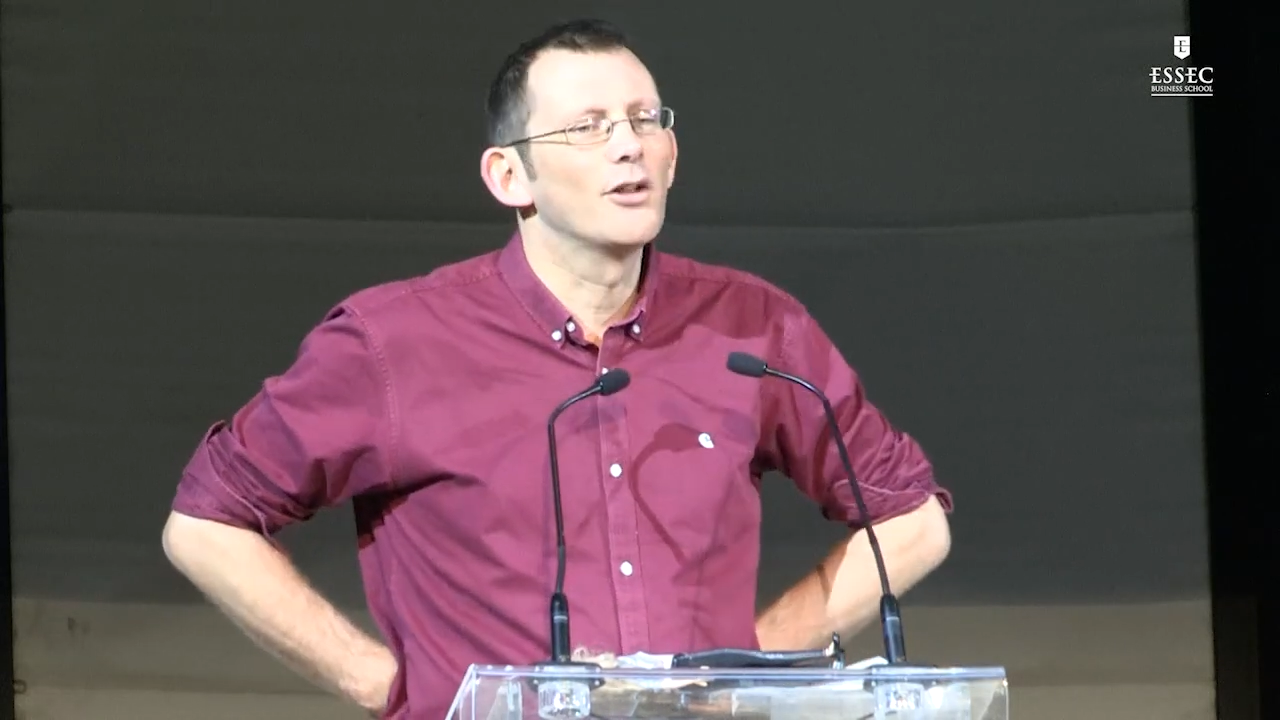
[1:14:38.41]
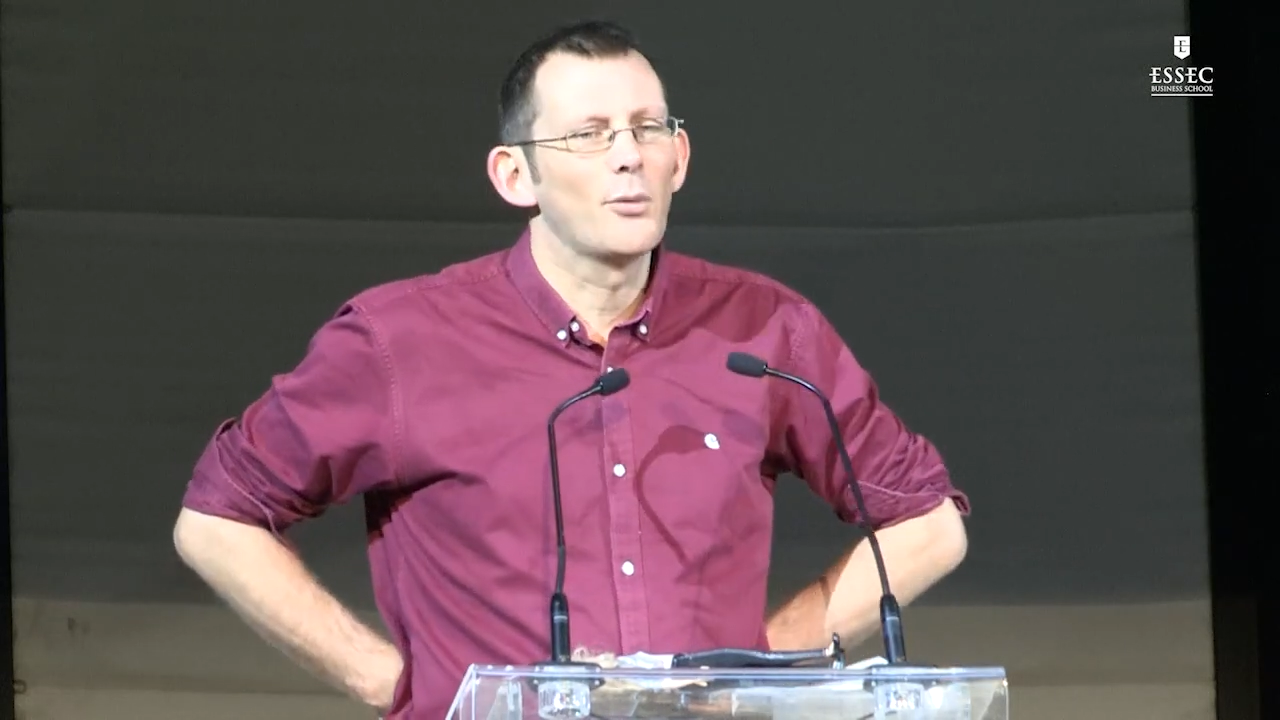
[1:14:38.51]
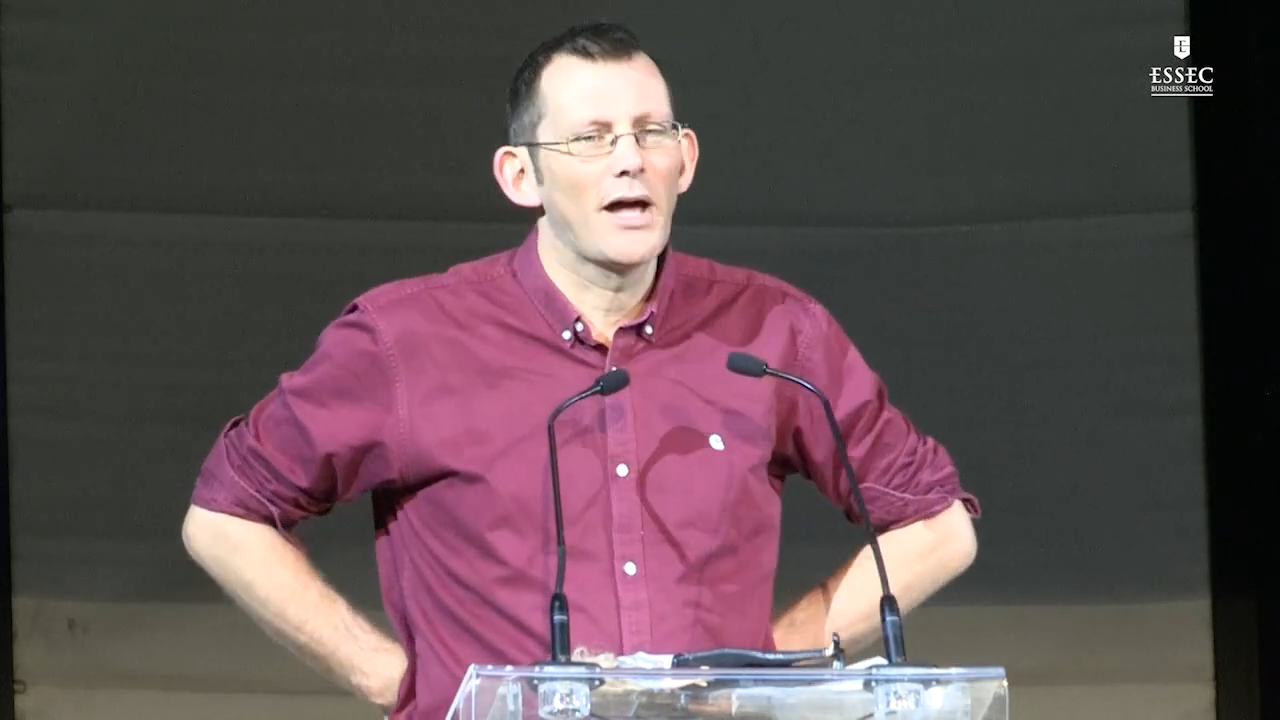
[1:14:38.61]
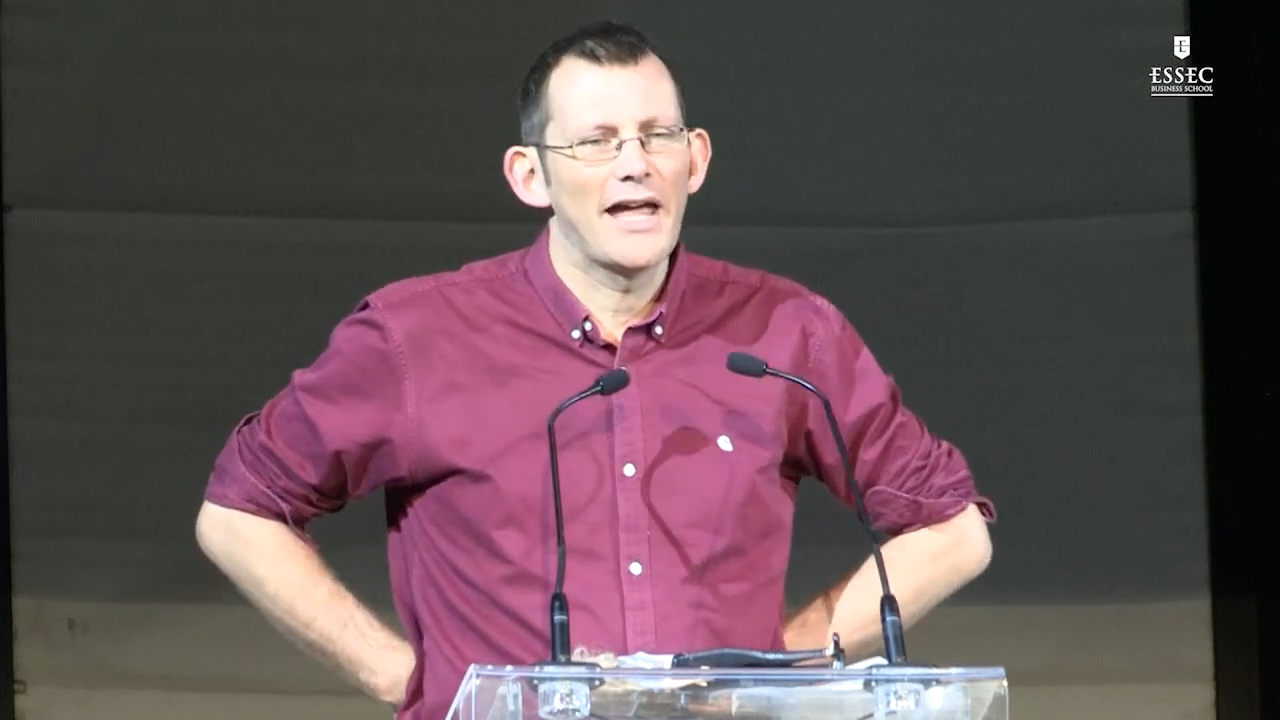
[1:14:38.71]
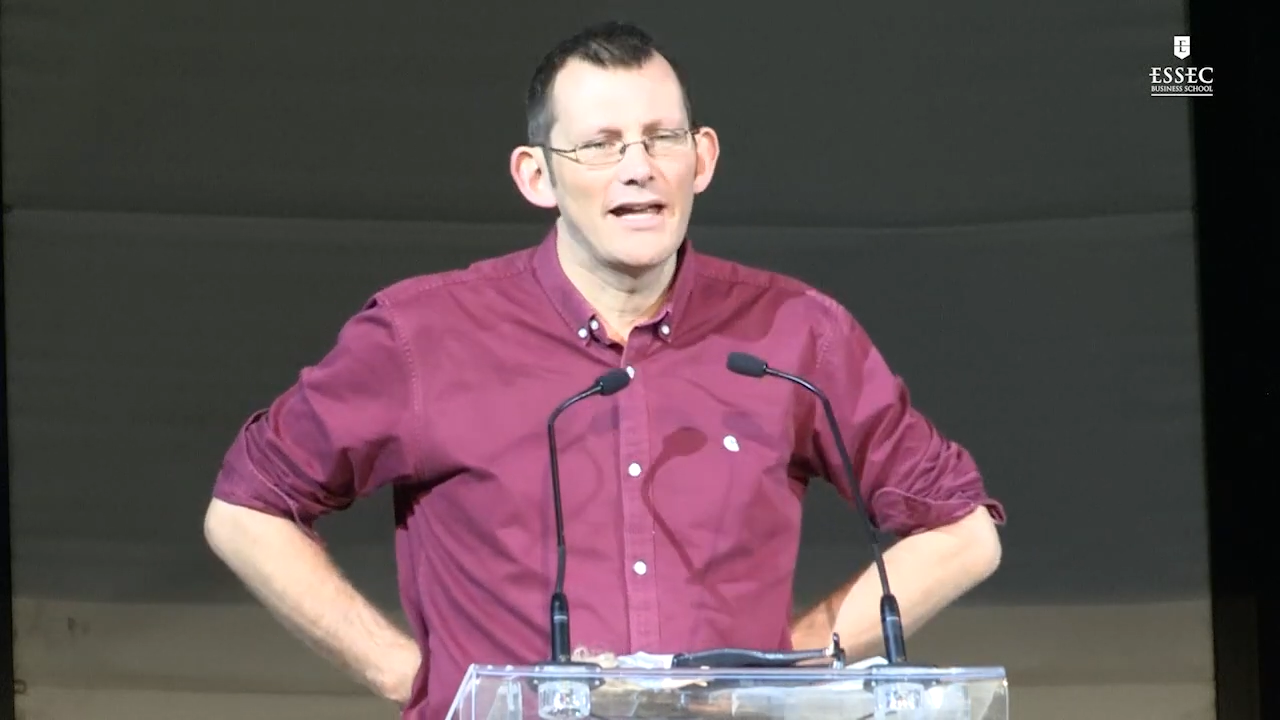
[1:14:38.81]
the
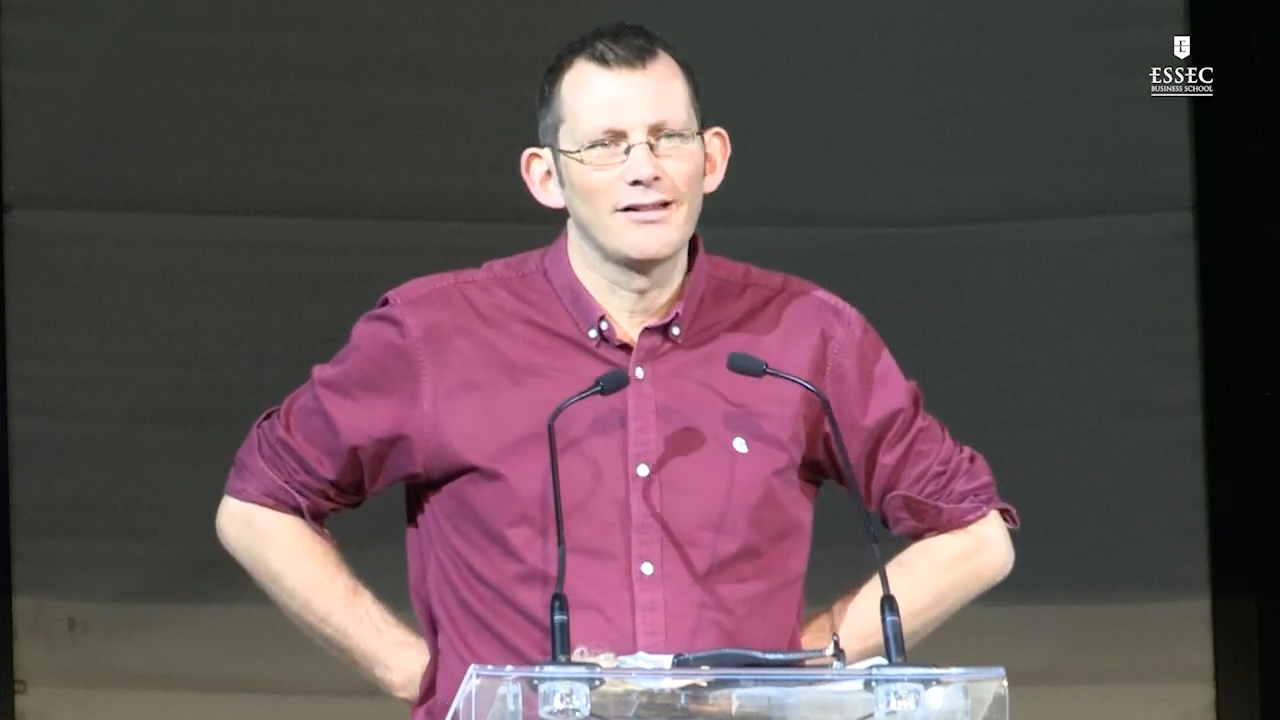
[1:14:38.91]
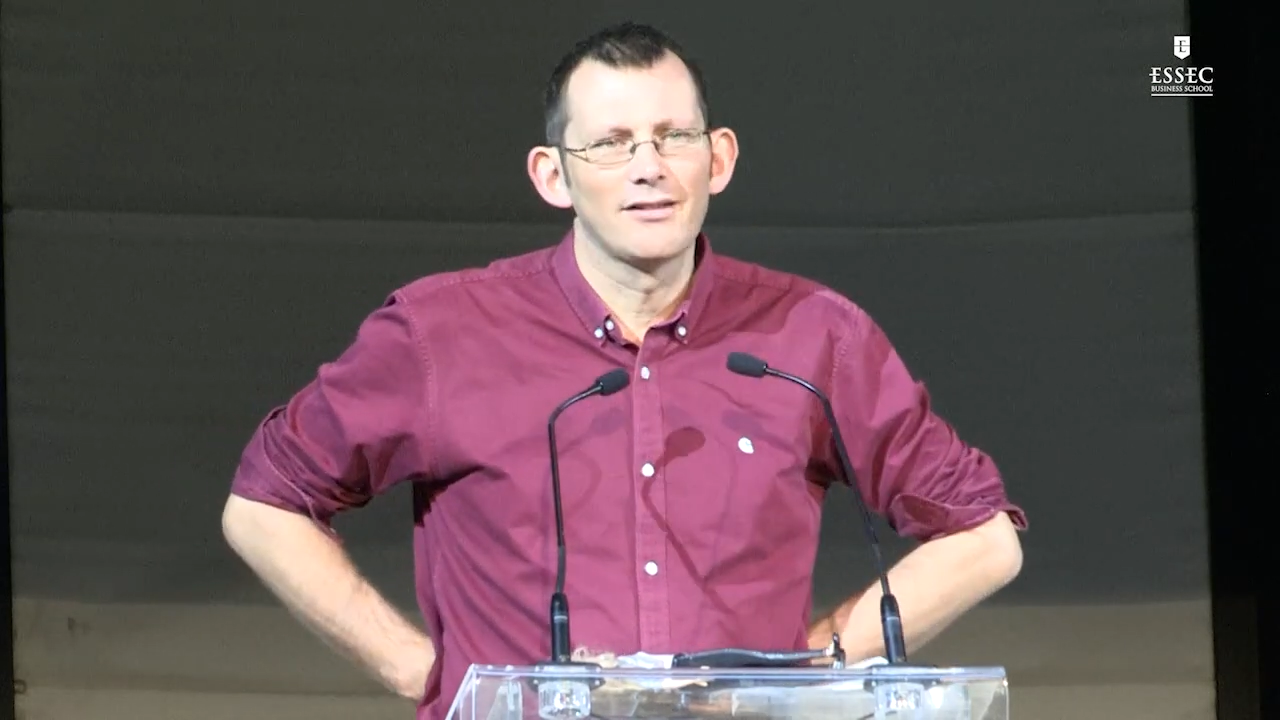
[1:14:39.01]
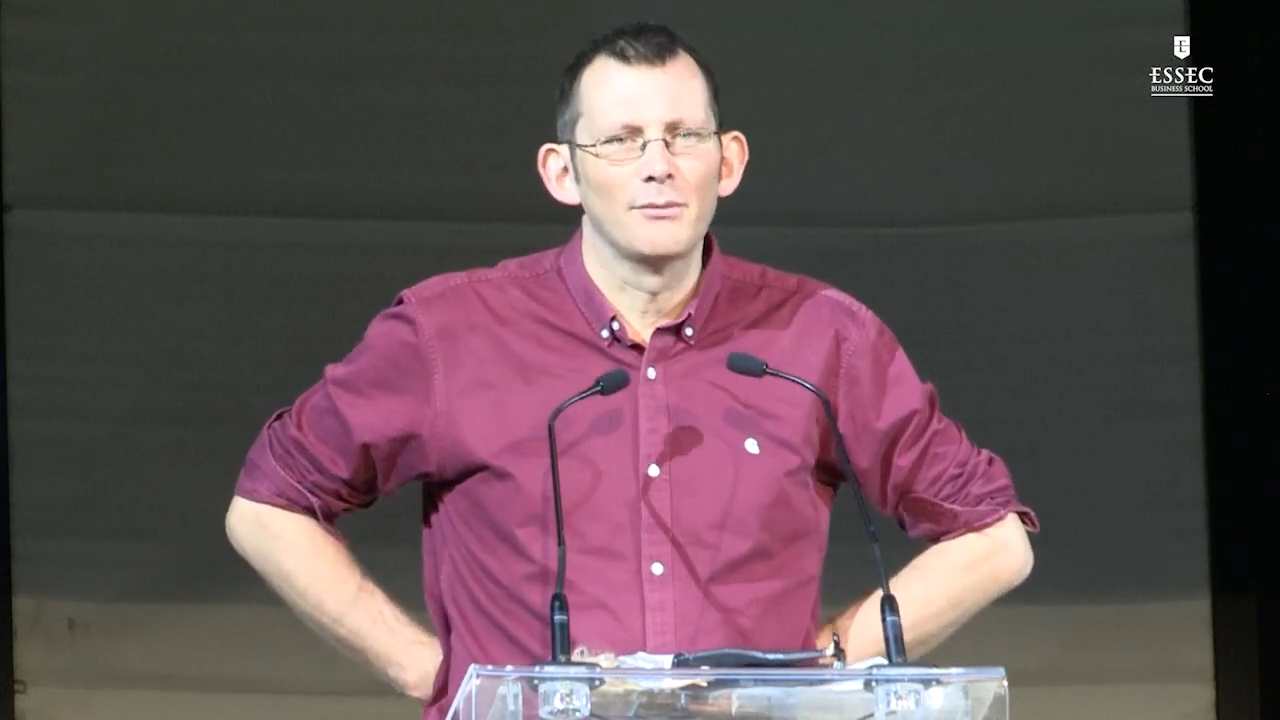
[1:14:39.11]
way in